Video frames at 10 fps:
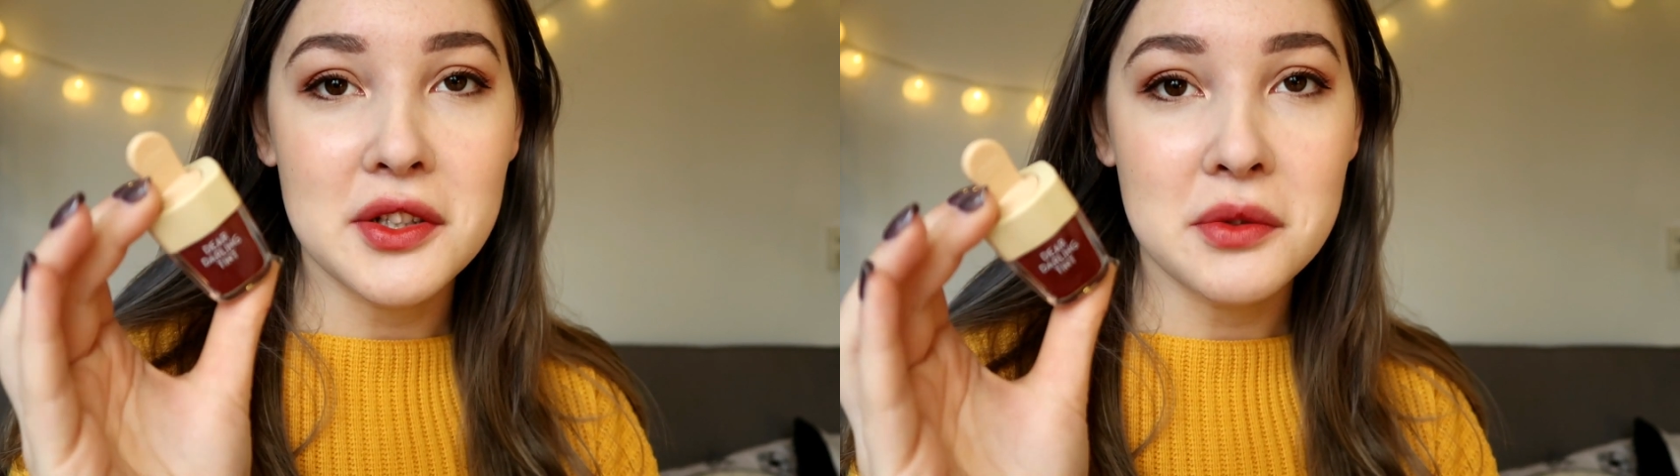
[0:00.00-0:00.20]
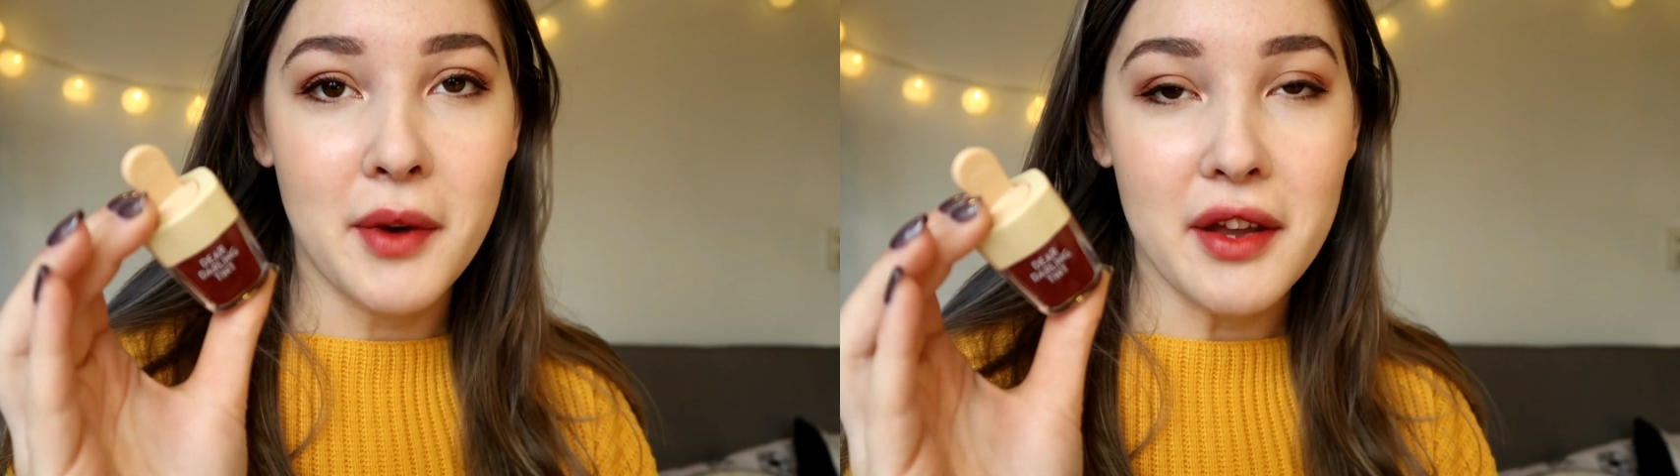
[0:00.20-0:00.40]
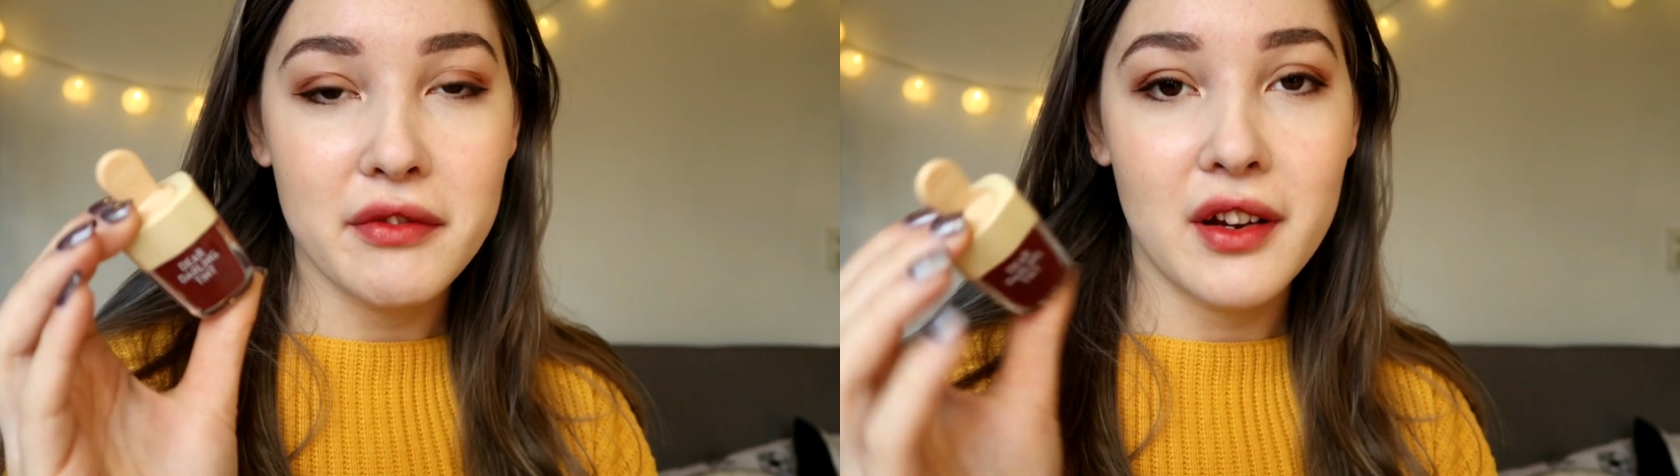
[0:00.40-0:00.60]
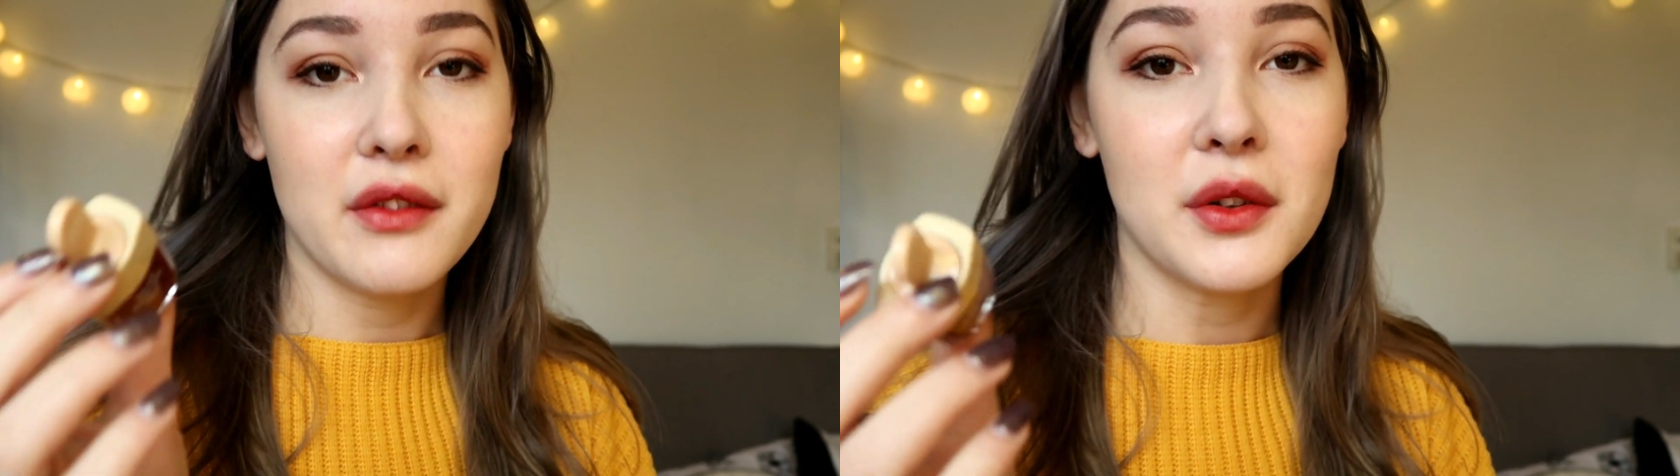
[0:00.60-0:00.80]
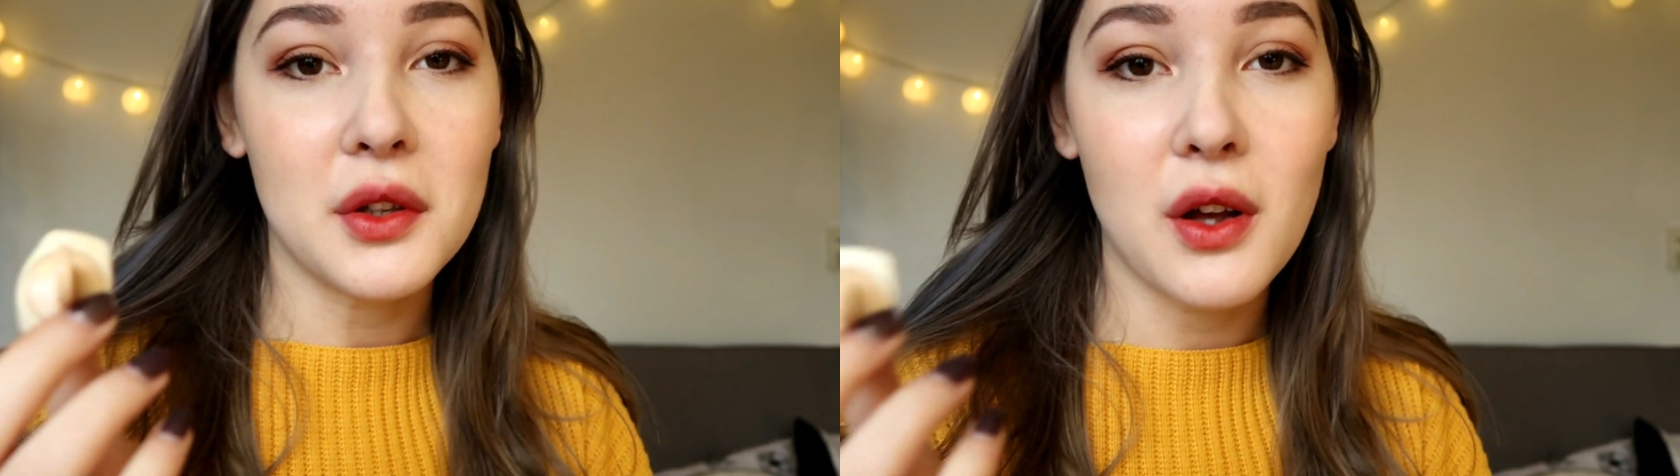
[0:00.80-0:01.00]
is my
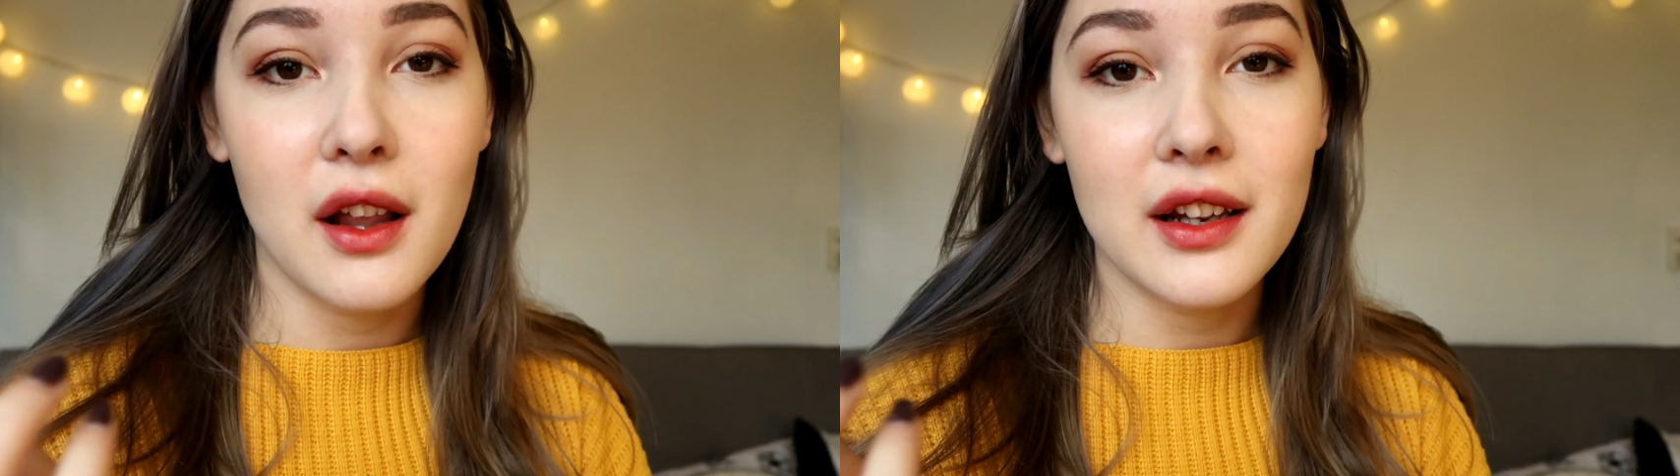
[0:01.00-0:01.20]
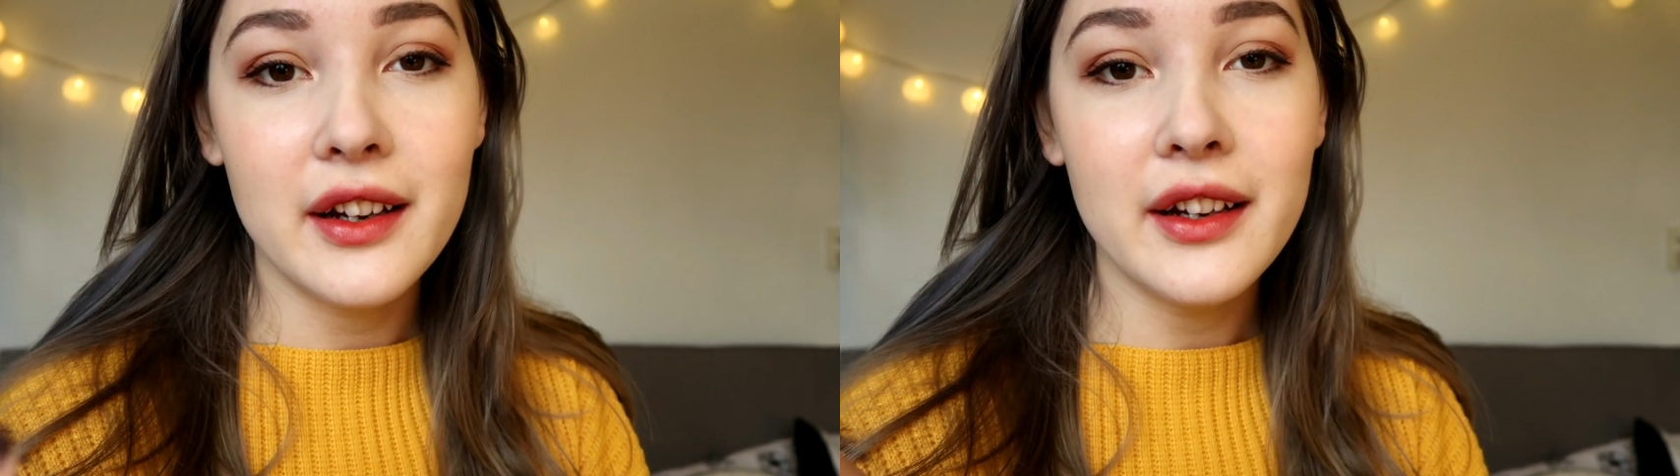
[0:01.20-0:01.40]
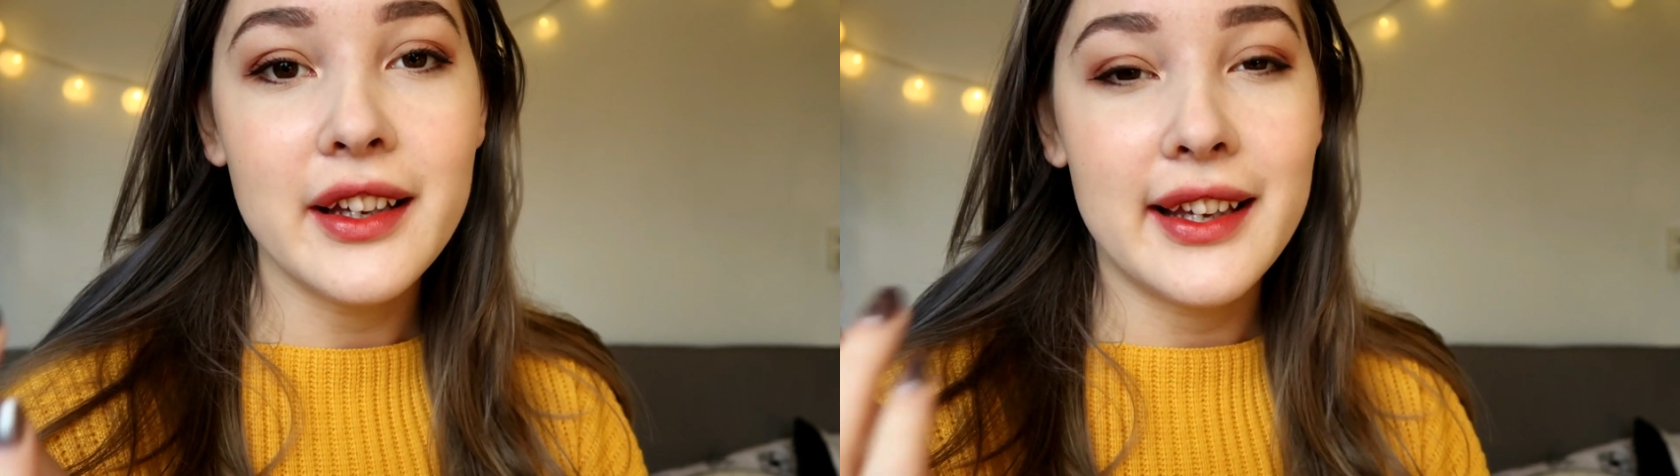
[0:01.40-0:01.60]
favorite color.